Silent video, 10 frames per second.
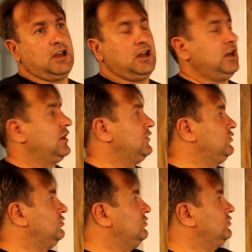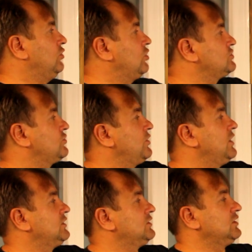Uh, NOx
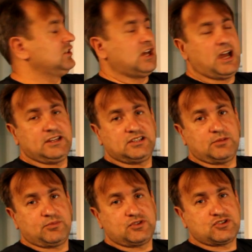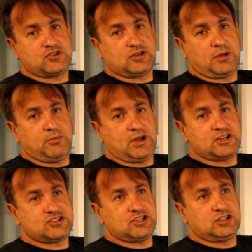created in high temperature
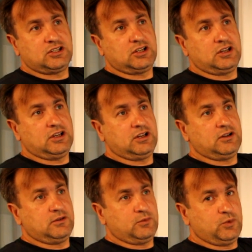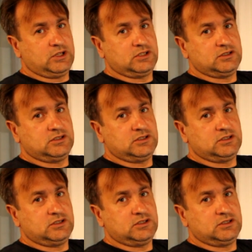combustion uh, when